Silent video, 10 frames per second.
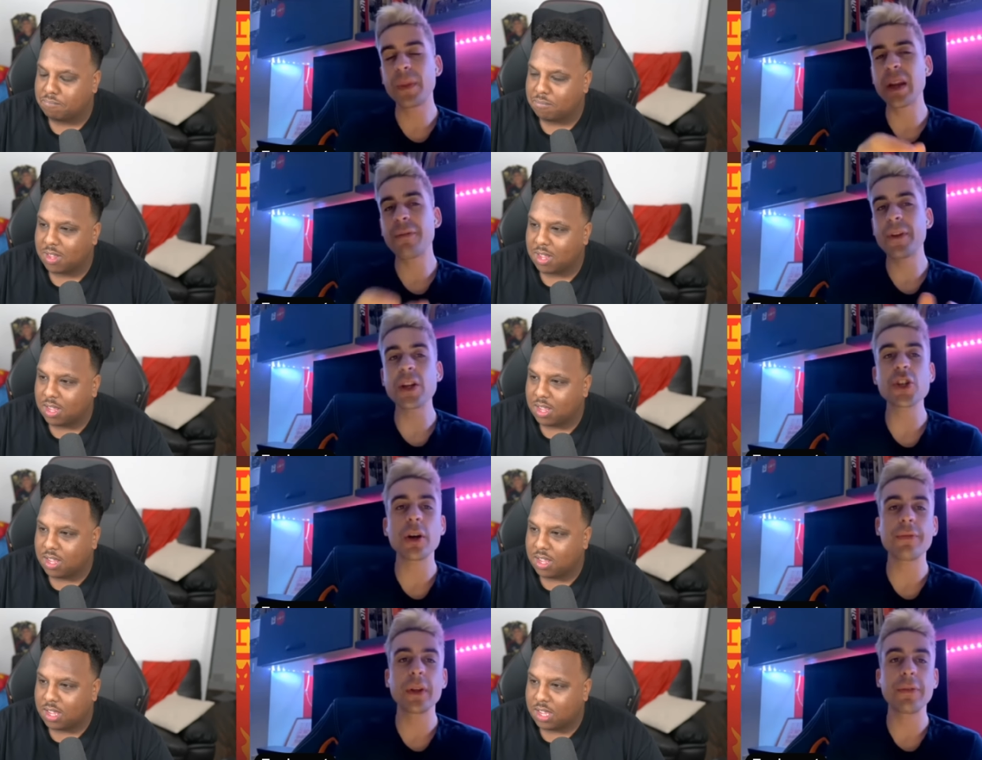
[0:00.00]
Speaker 1: the definition
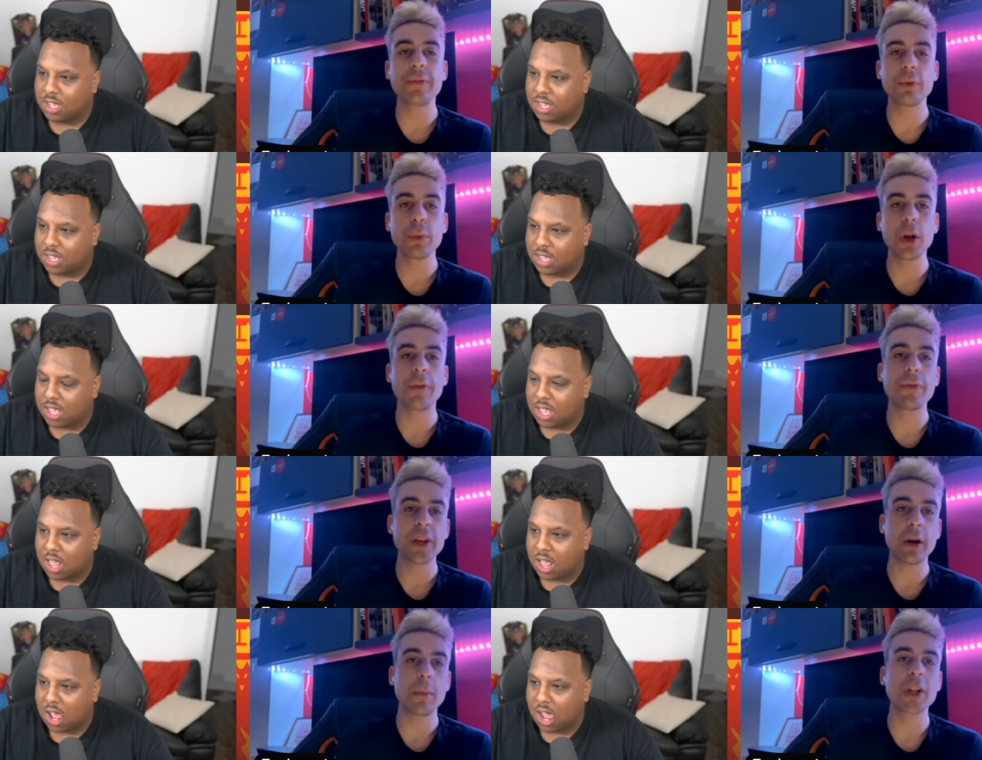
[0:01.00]
of the football of
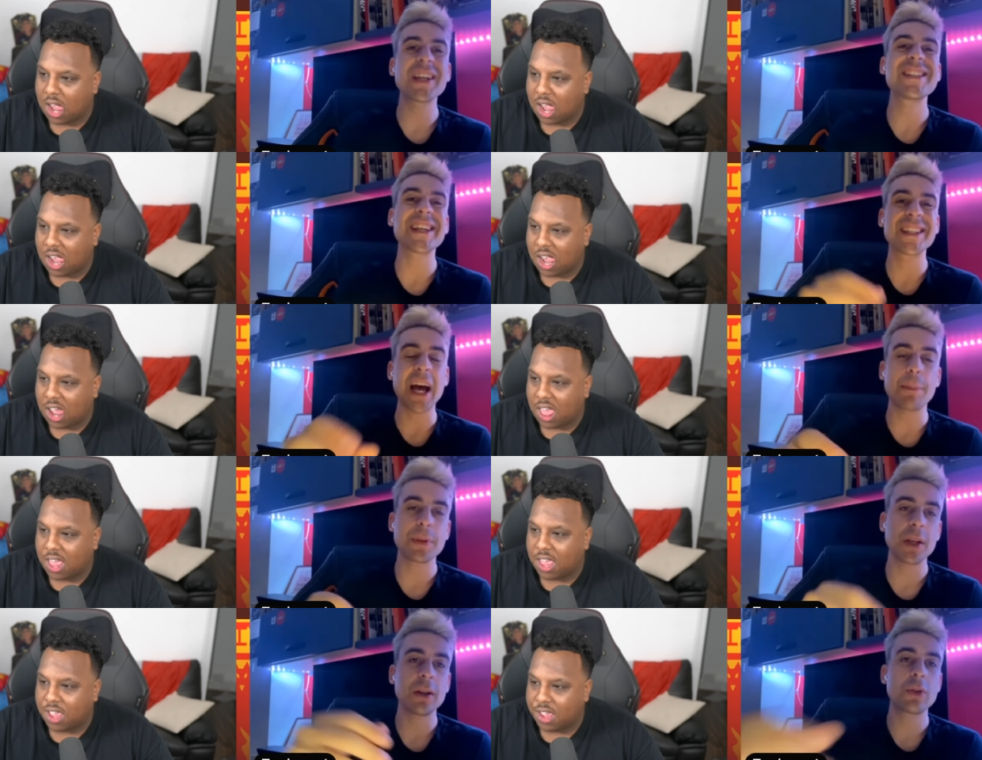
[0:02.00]
Thiago Motta is
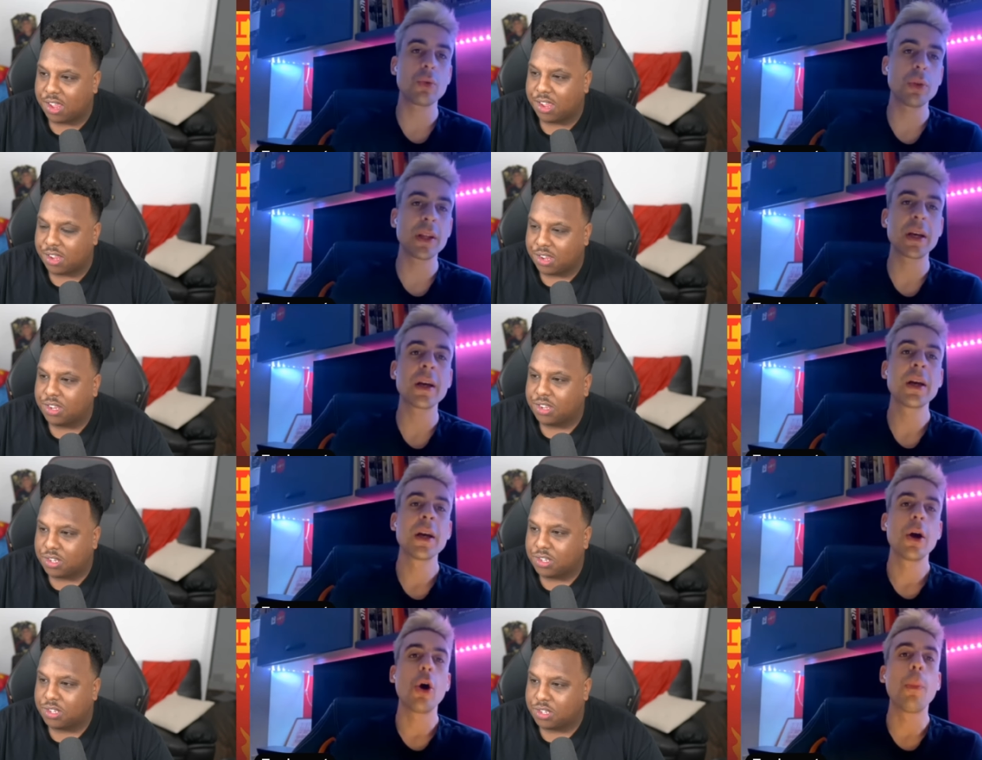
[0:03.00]
adapting to the
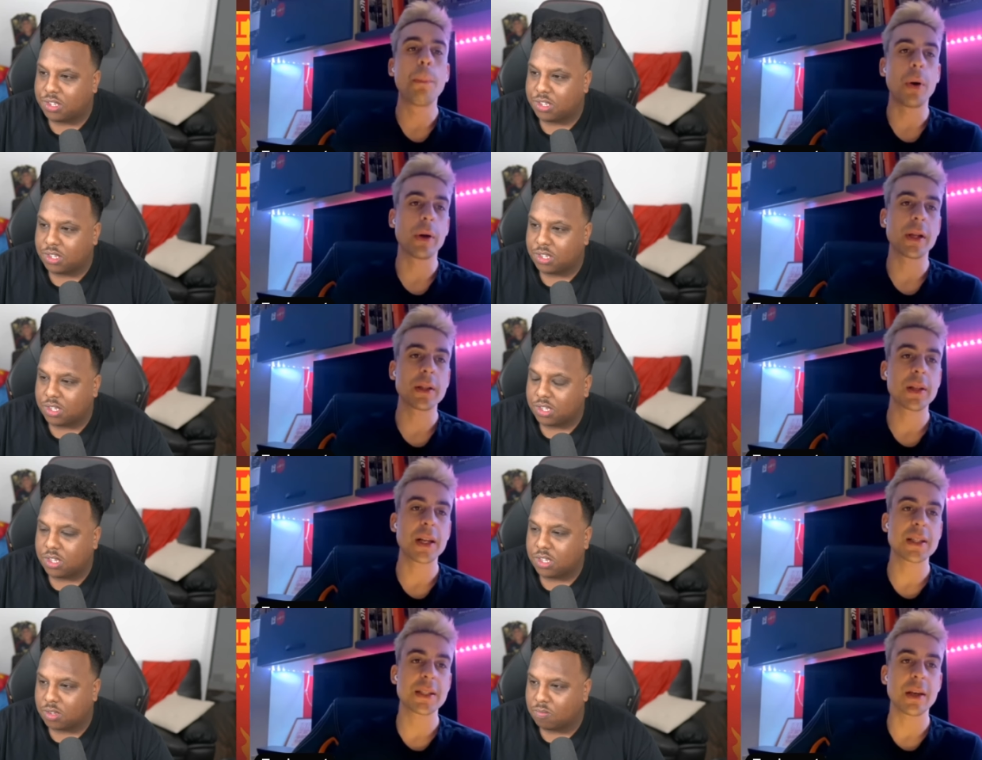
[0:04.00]
opponent,
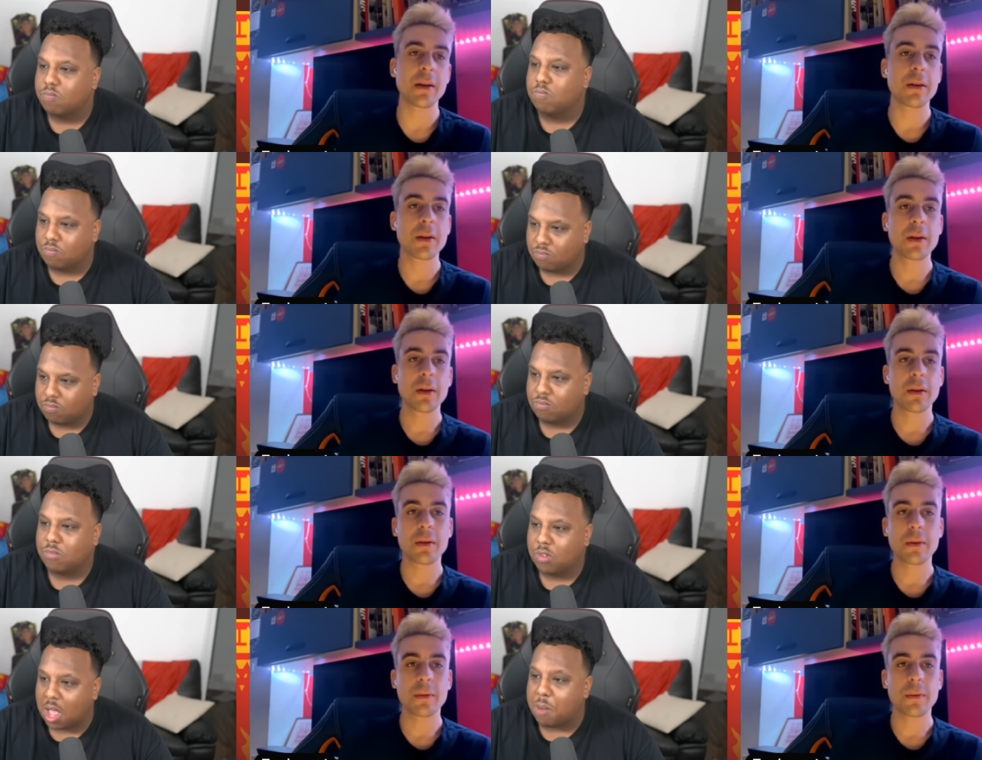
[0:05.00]
let's say. Mm,
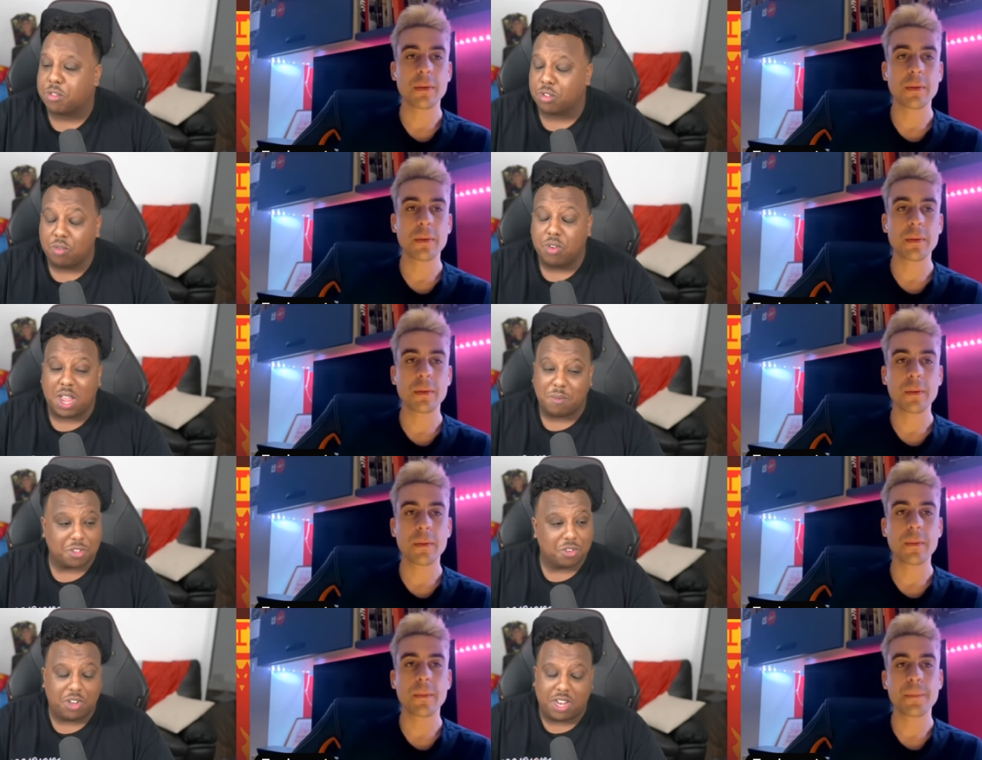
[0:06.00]
Speaker 2: absolutely,
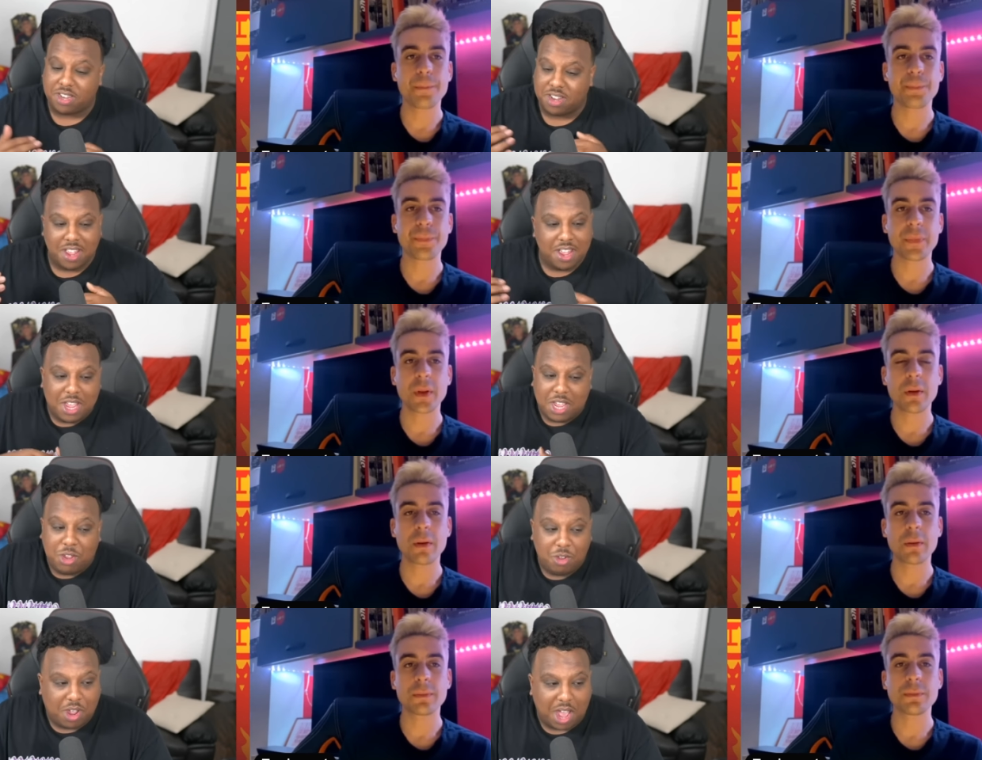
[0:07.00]
absolutely. And
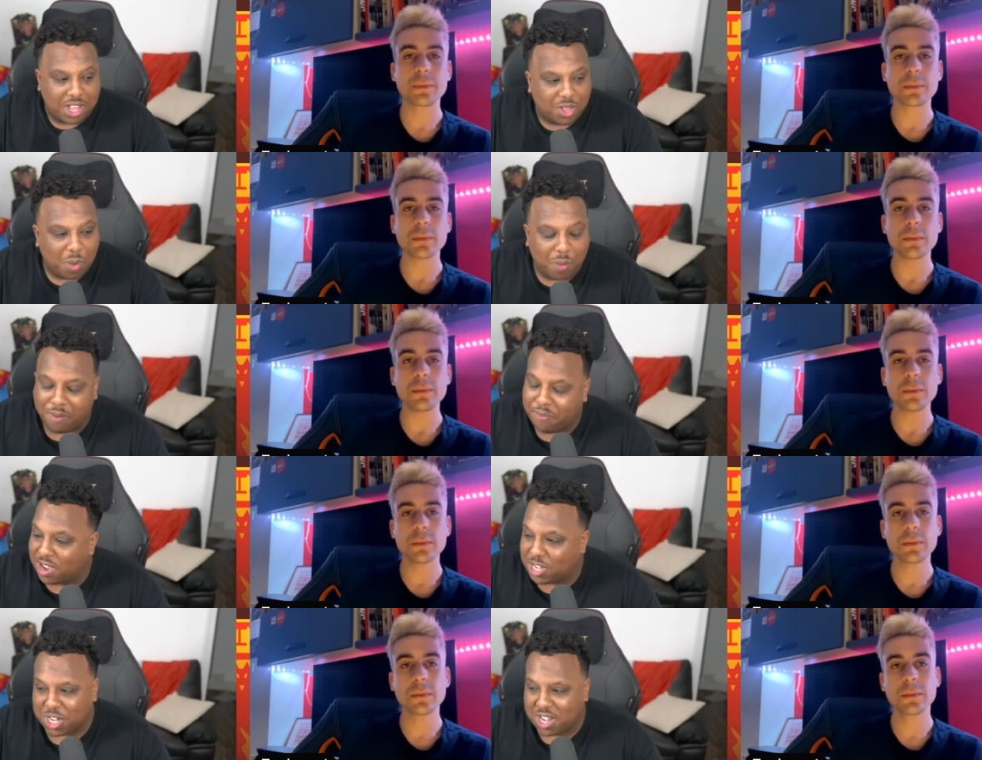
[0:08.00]
you guys were
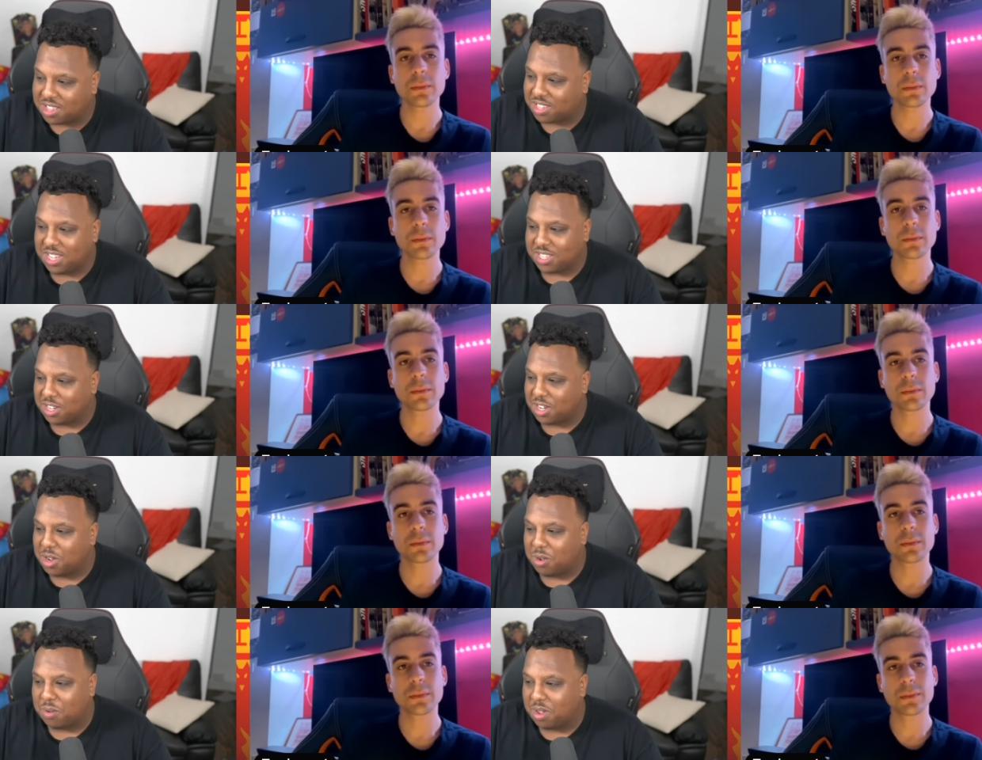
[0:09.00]
refreshing last season, you
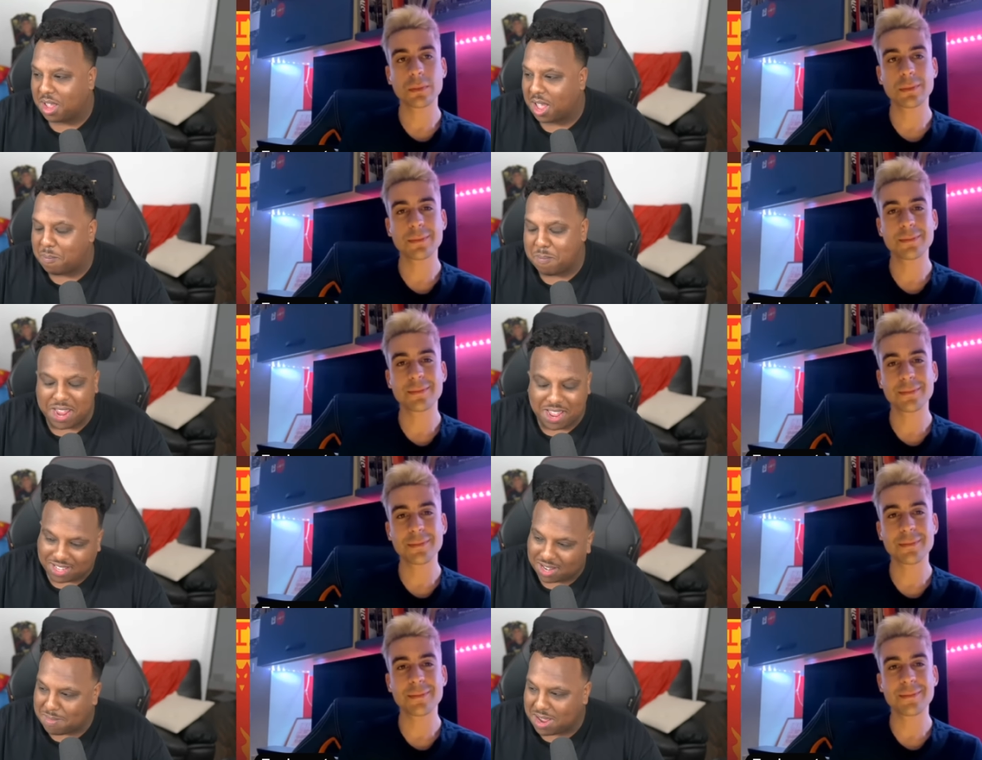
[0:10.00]
know. Amazing,
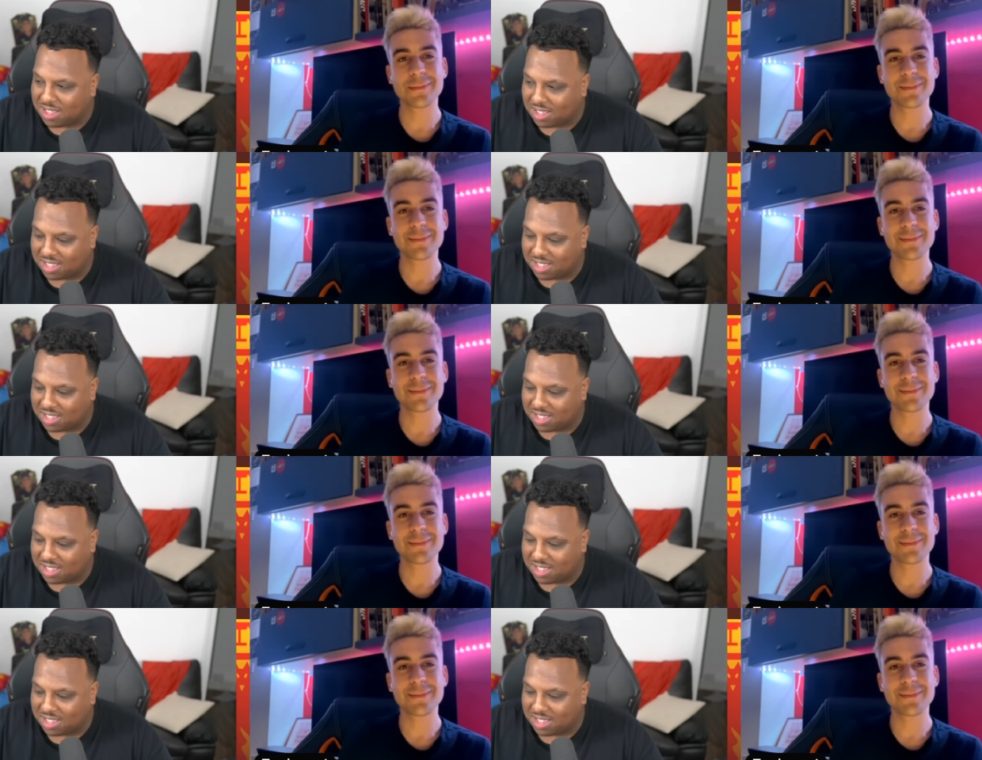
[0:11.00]
amazing